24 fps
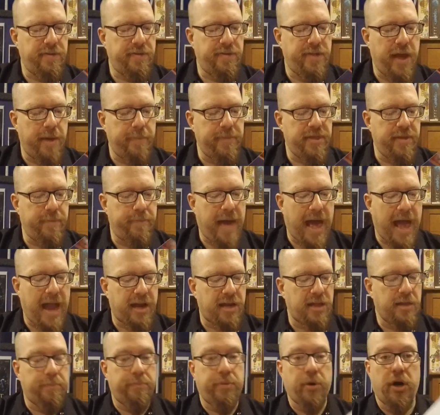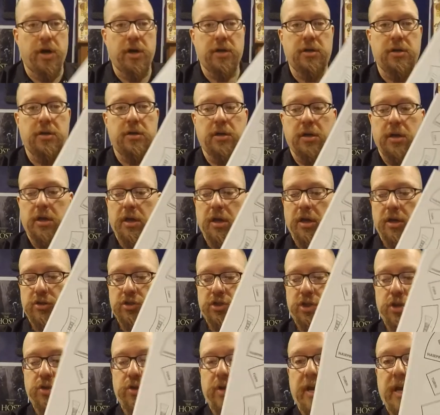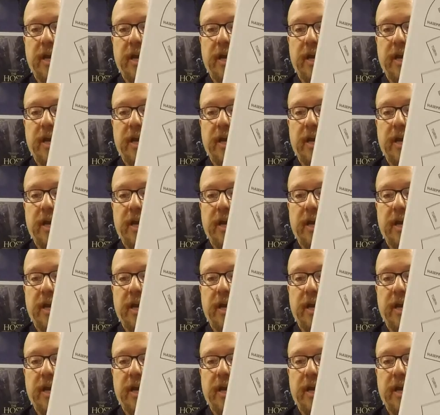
them in the back of the book so you can